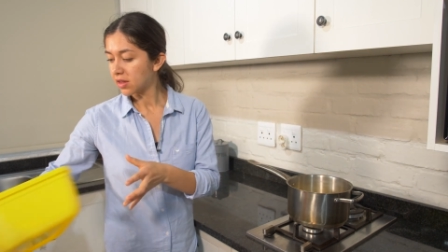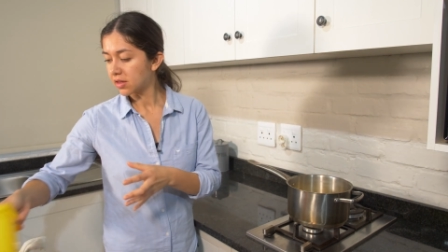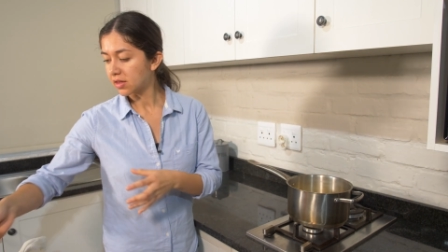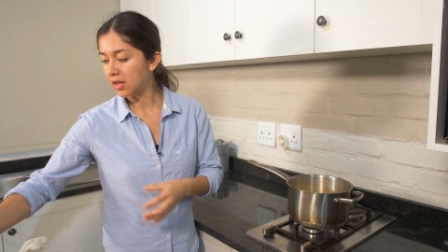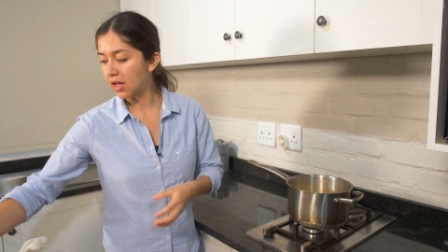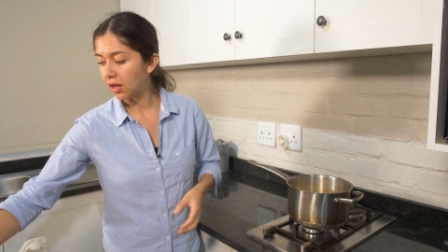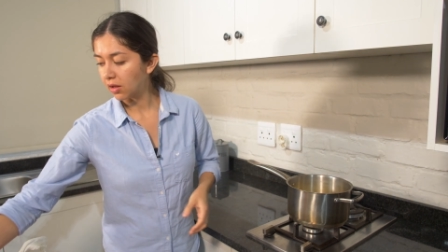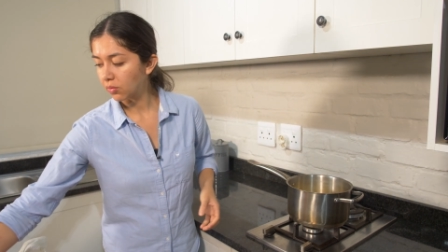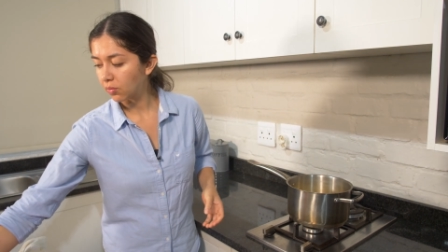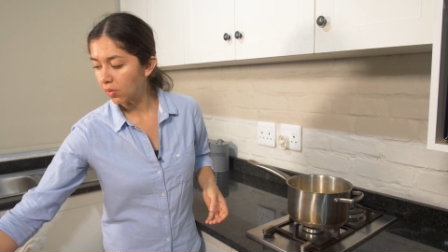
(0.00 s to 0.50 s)

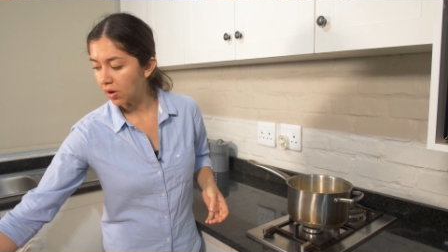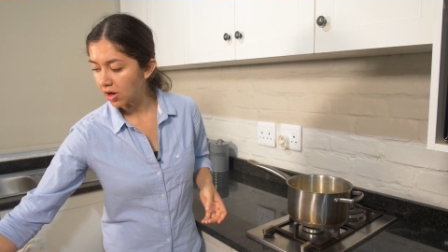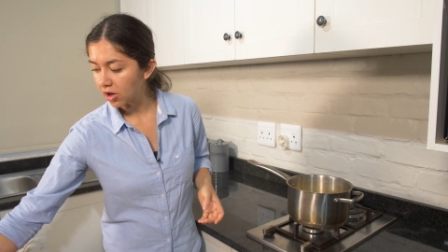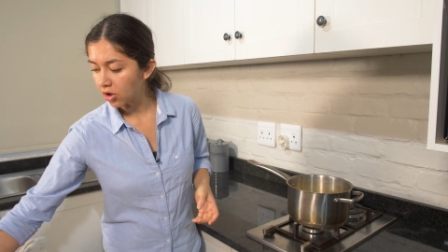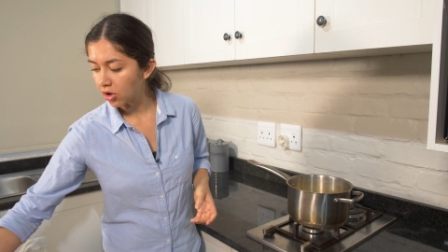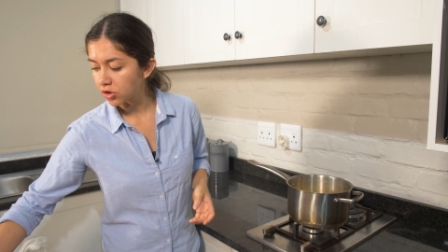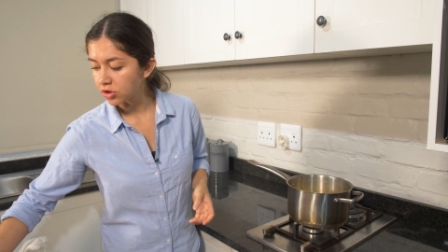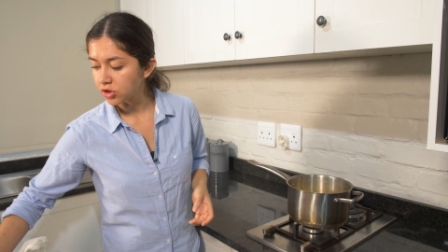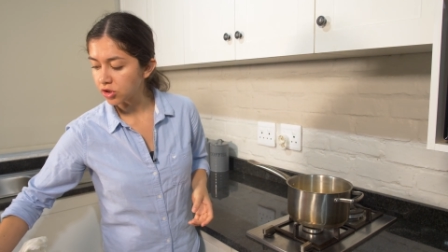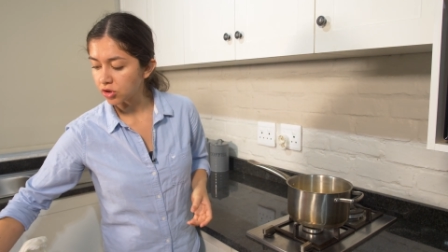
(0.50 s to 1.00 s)
Then we are
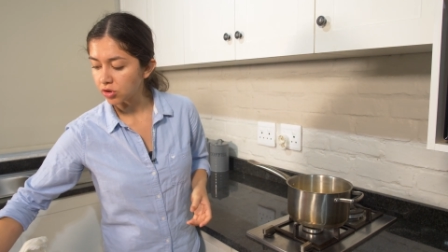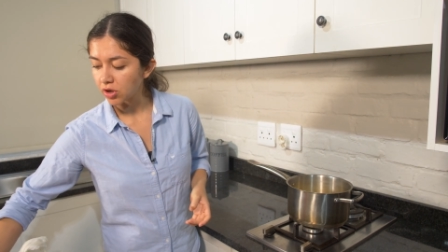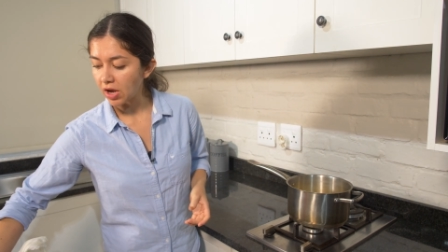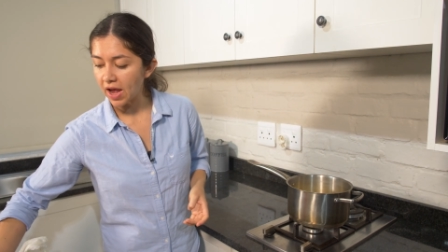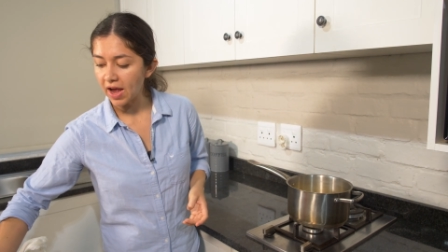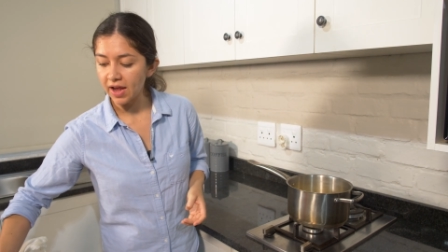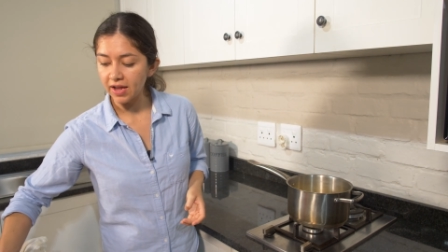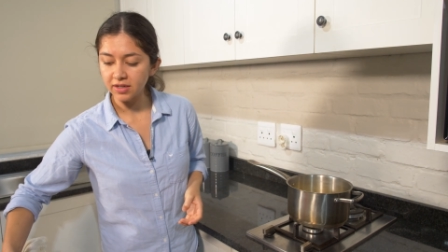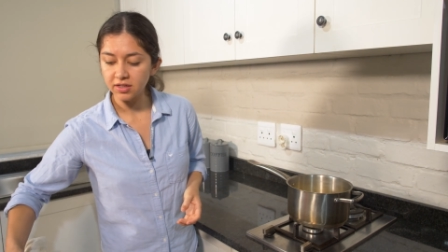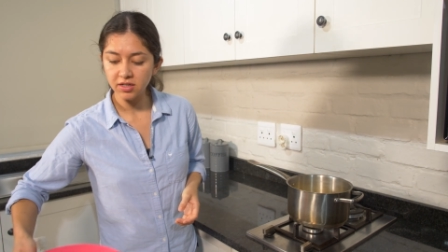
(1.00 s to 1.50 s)
going to
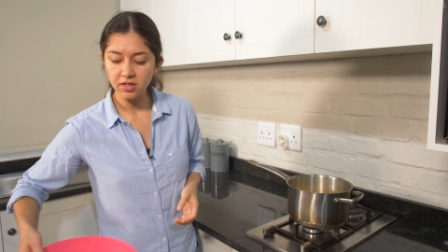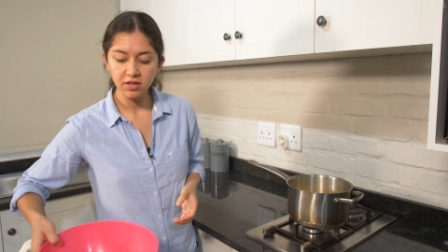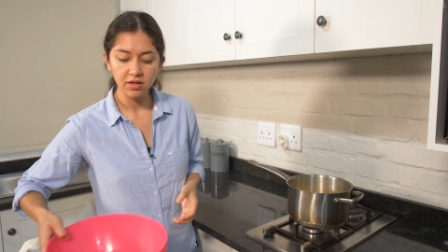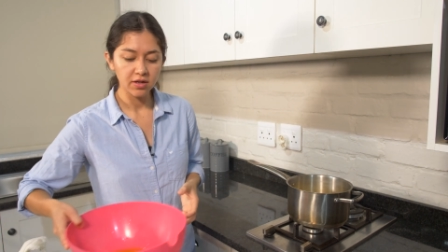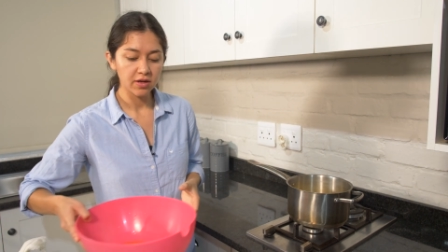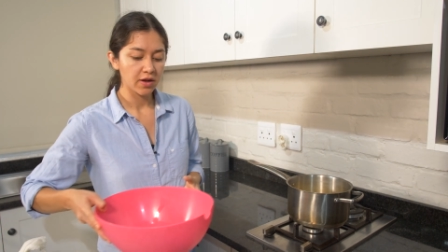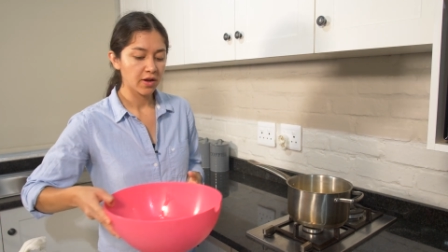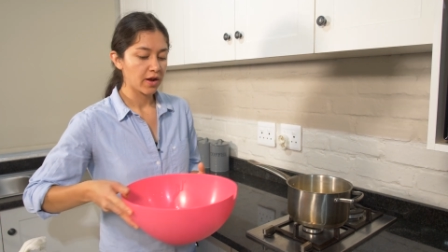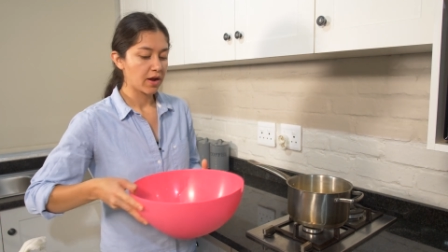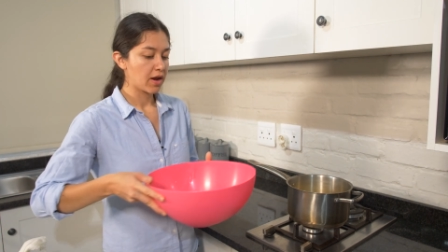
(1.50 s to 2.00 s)
add
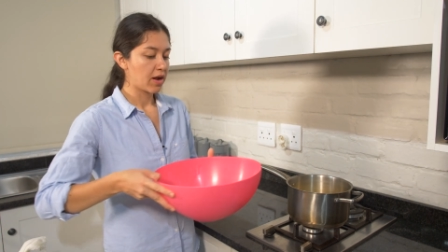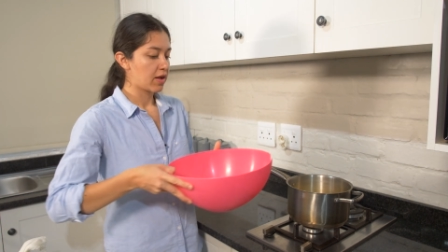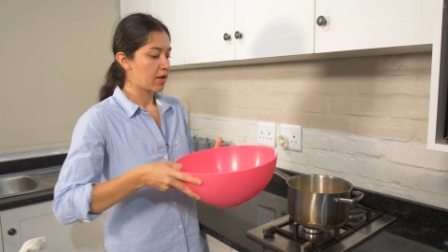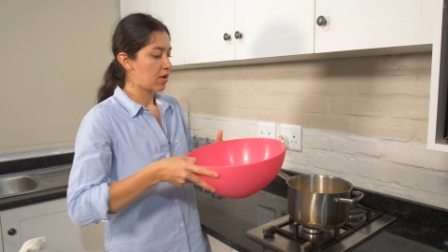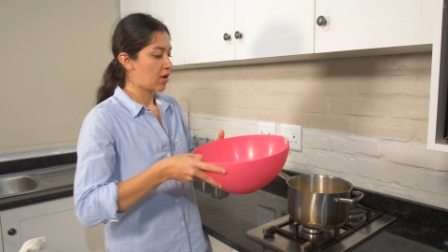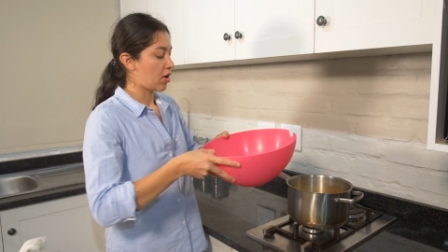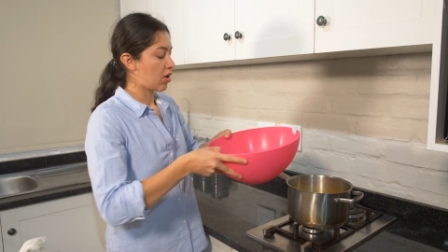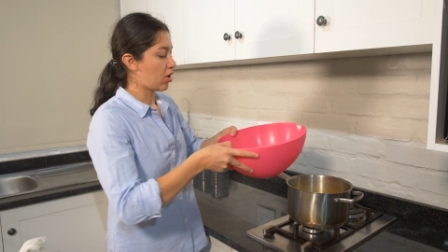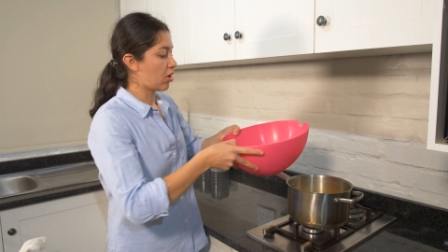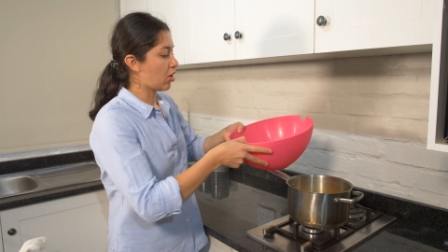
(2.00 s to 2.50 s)

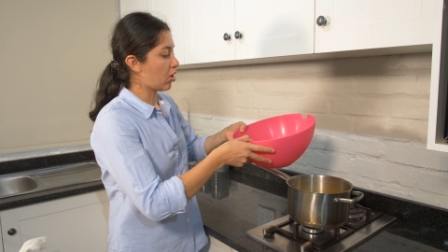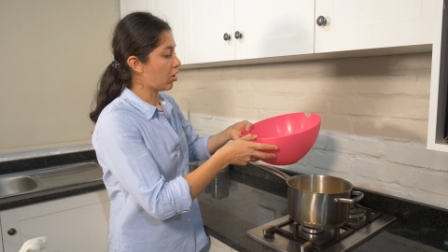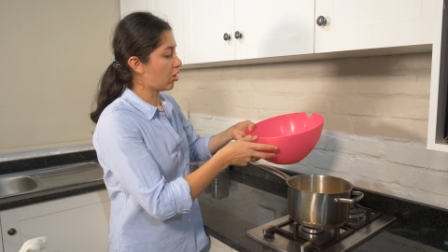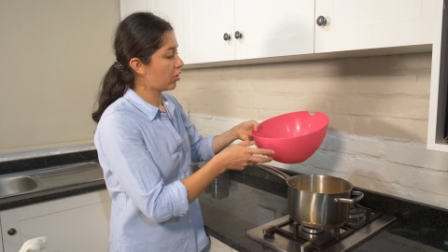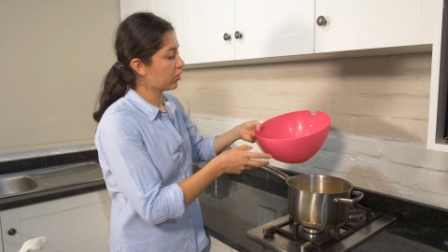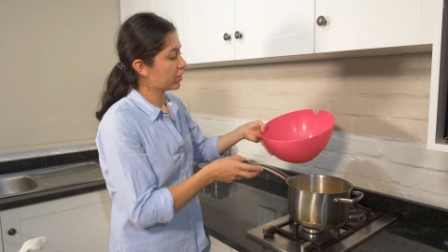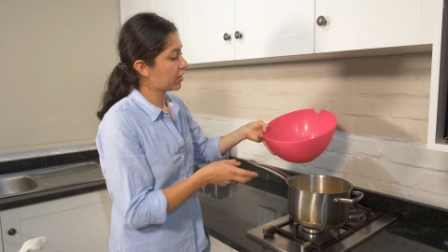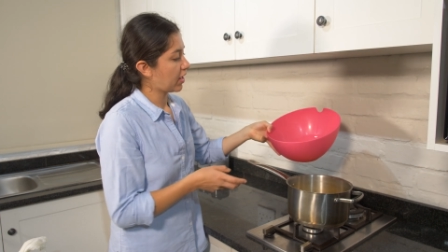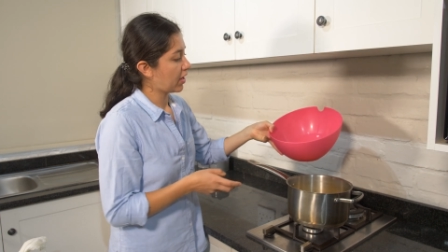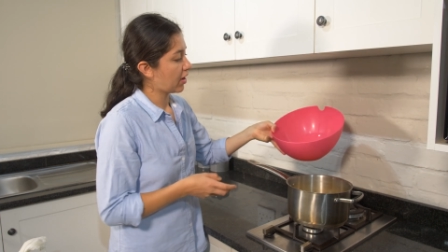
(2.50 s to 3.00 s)

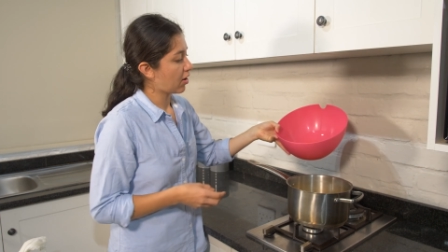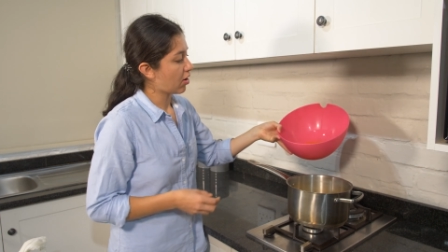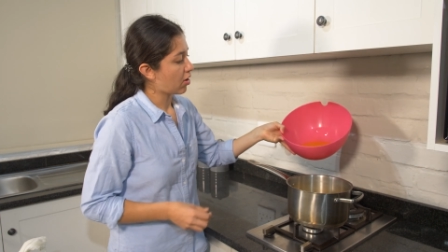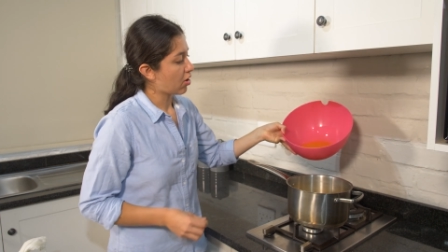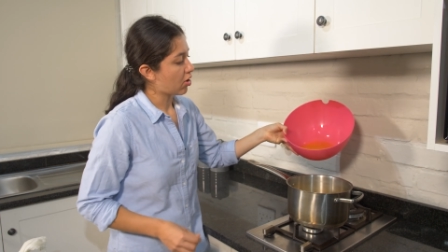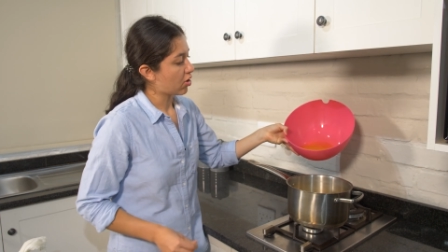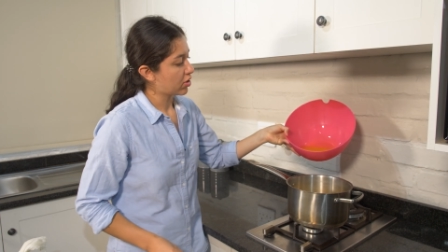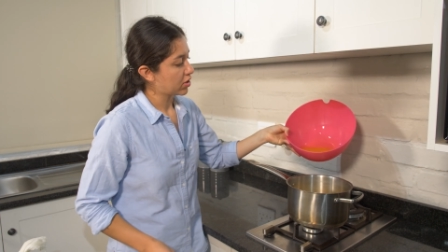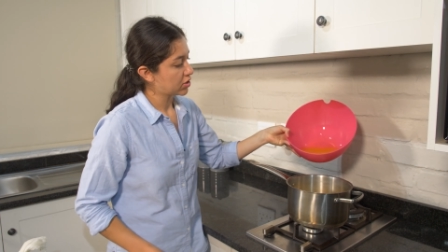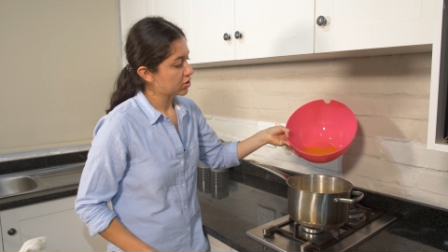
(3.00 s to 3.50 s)
all the
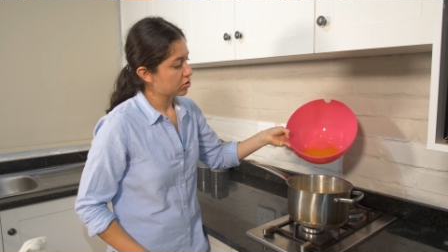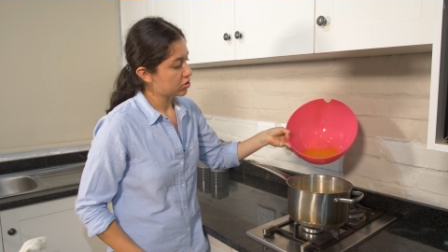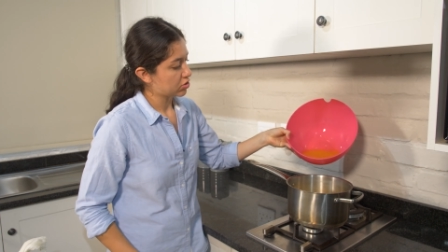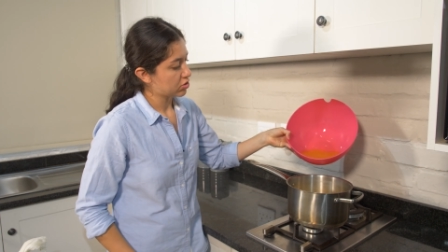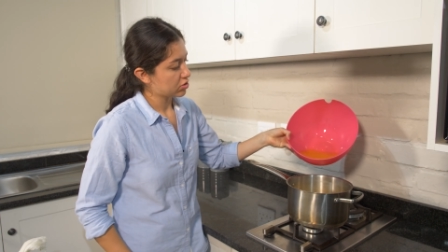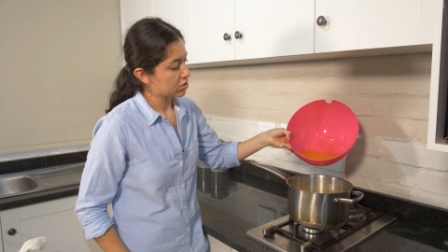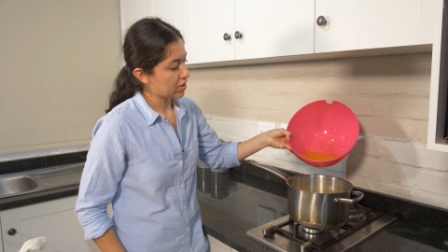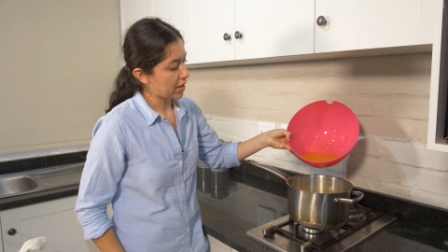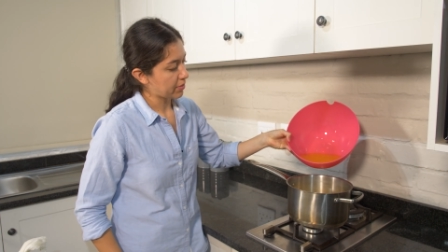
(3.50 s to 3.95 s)
orange juice,